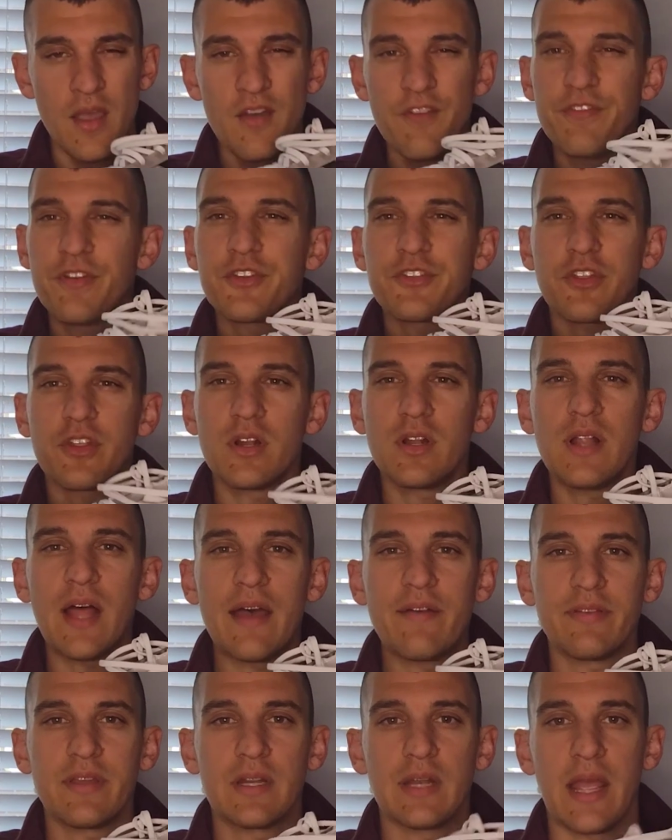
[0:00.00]
Feels a little
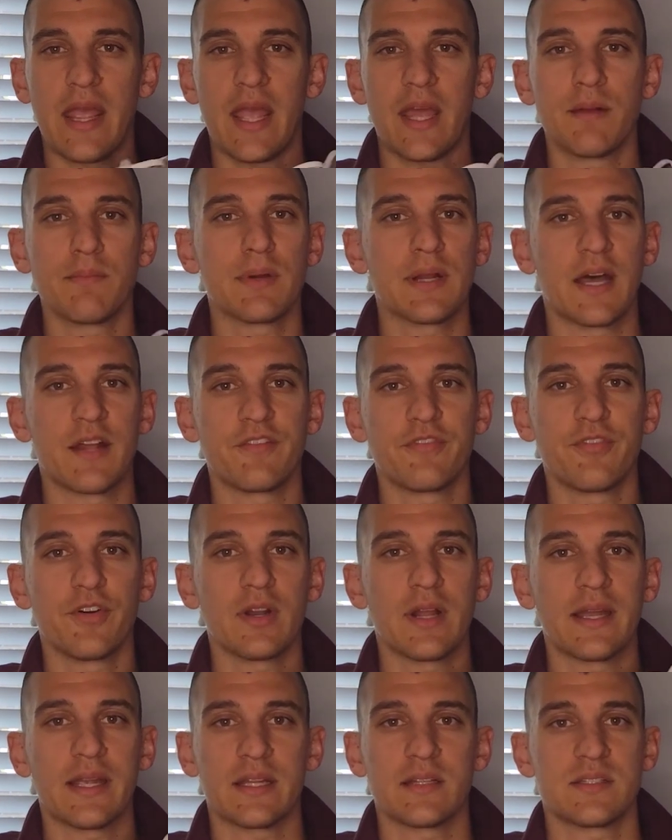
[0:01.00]
heavy in hand, but on foot
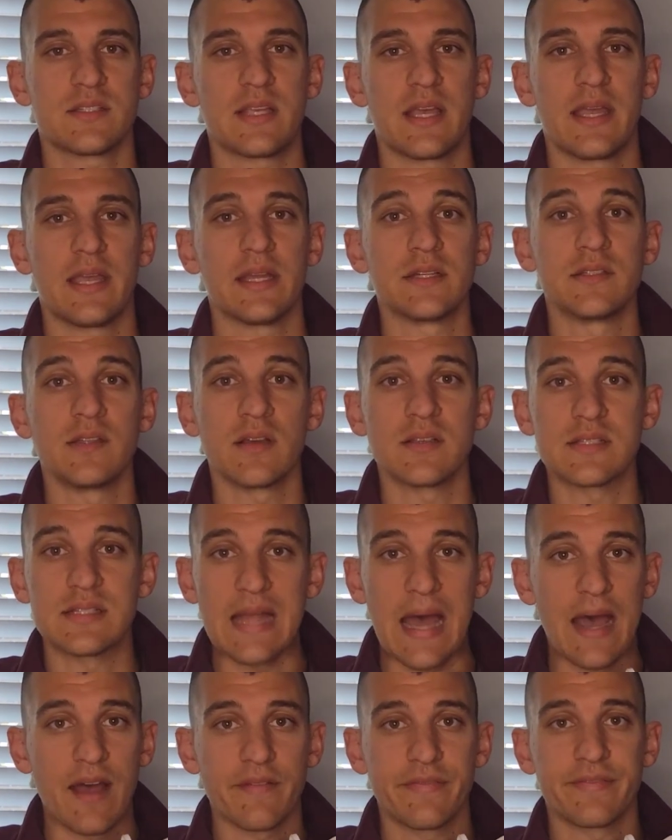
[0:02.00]
I can say it does
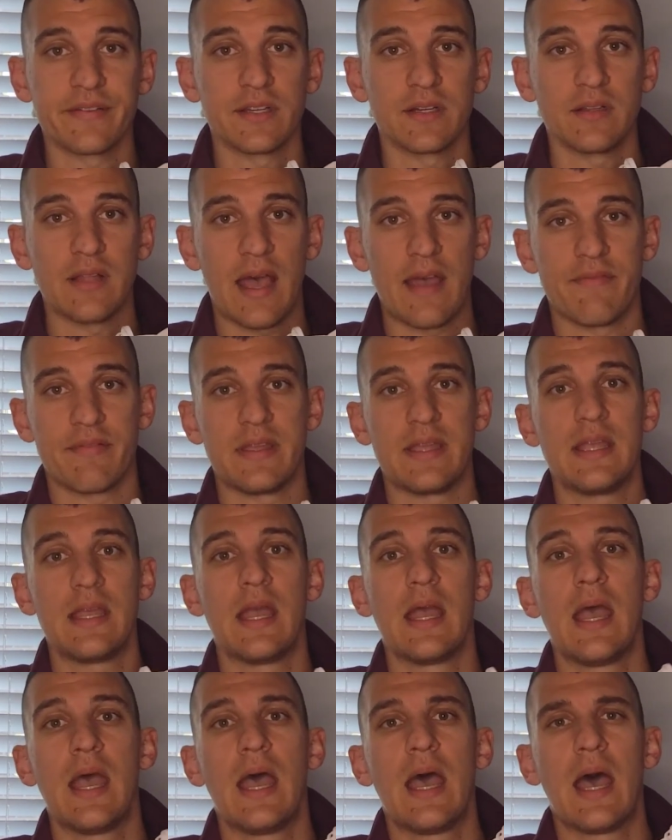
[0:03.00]
not feel
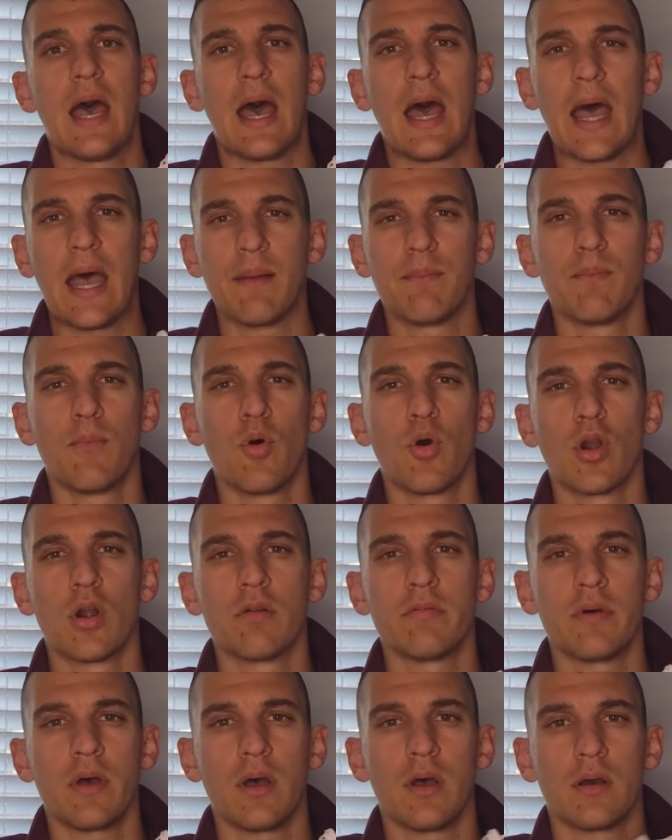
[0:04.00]
heavy. I'm
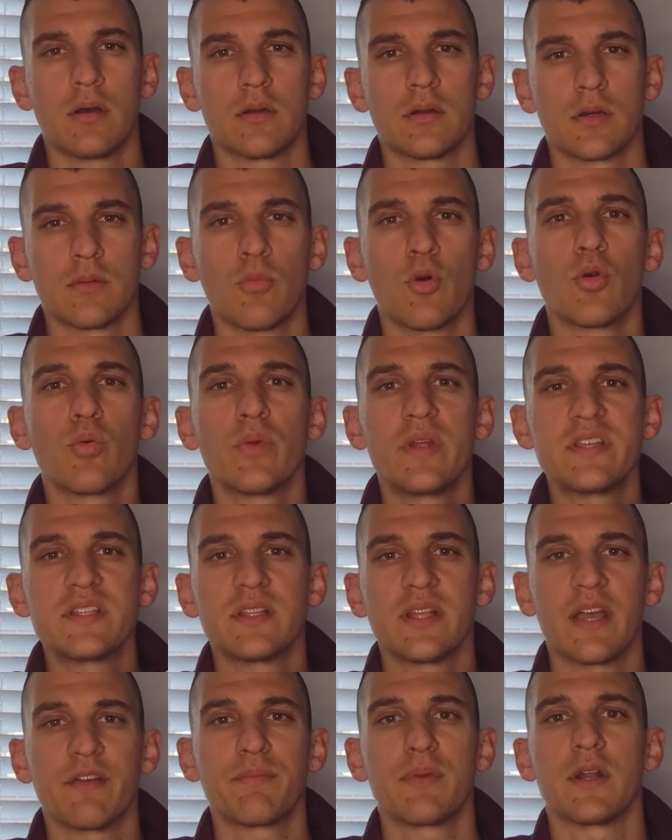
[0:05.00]
more
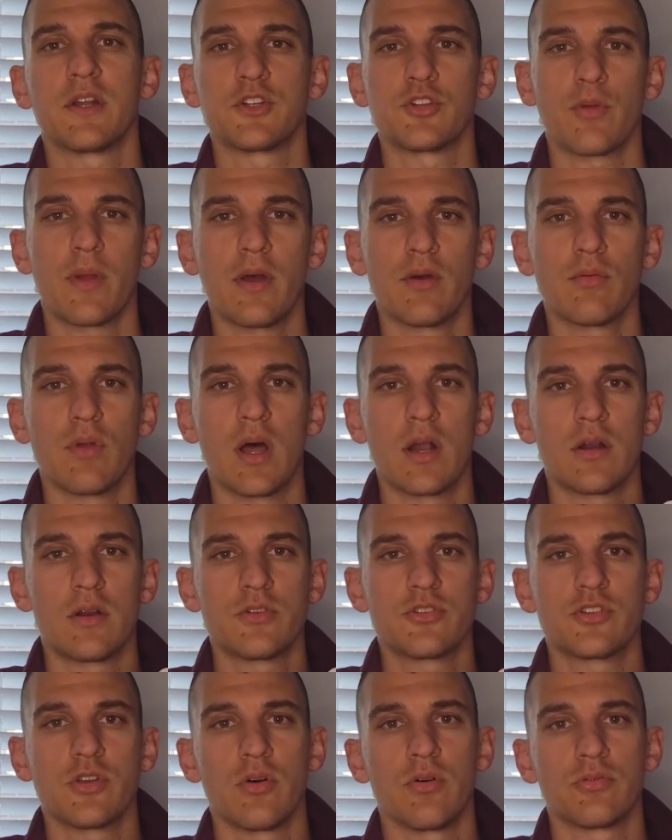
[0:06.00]
recently I've been a trail runner,
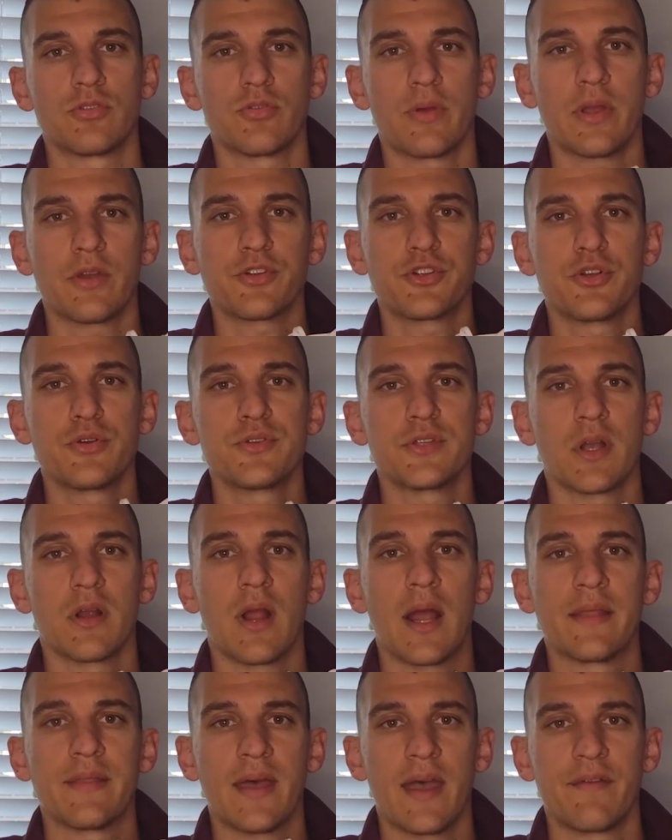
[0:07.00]
so trail shoes
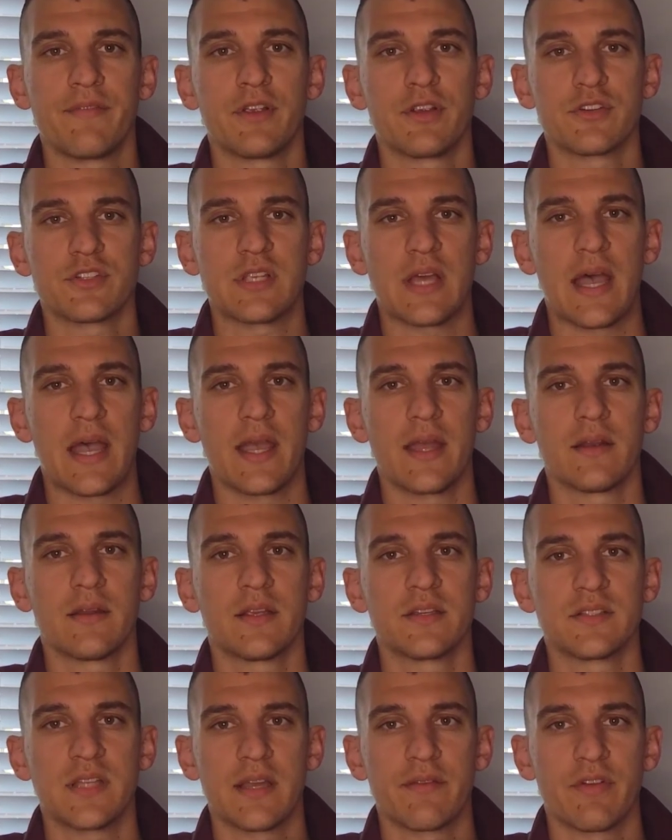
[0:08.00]
are on the heavier side
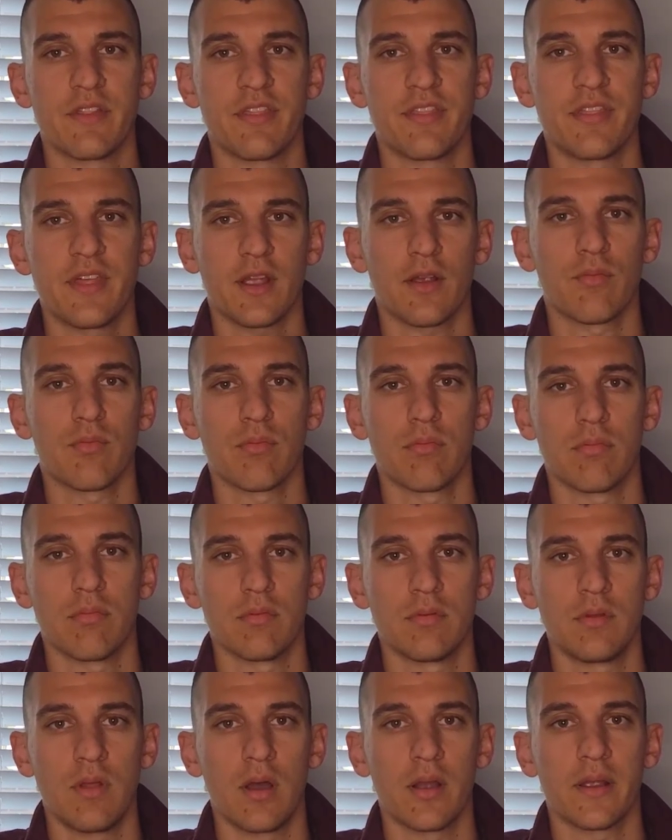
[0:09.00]
because they have a thick
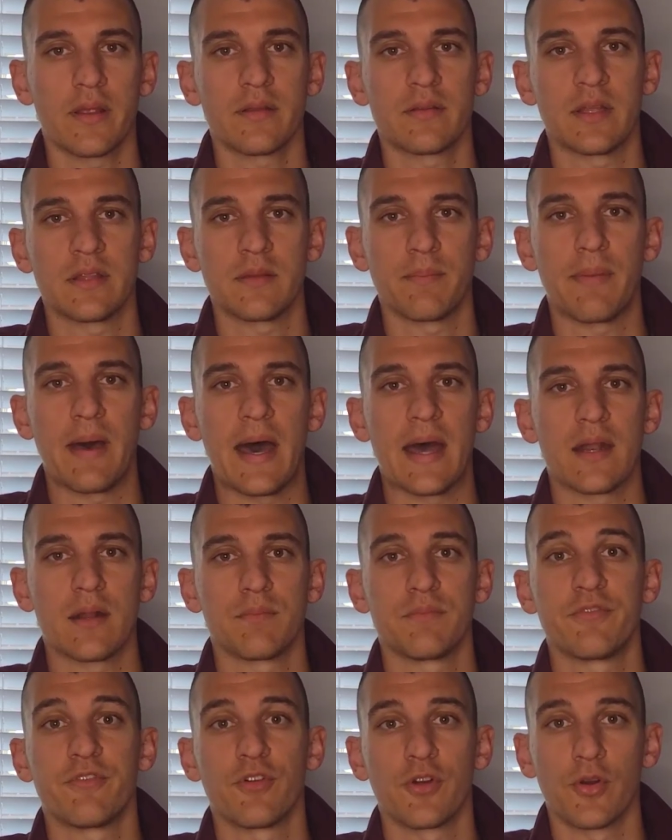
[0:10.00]
lug at the
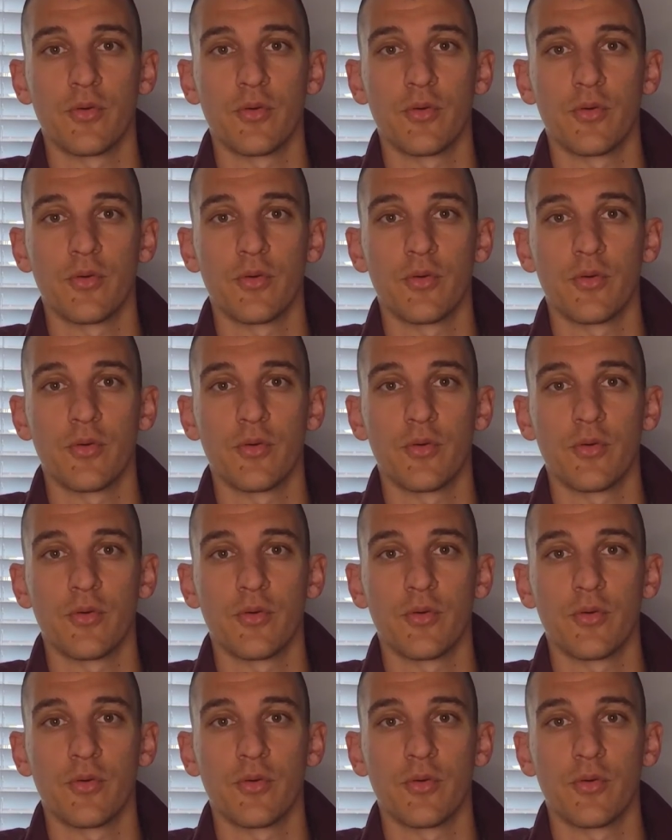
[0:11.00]
bottom for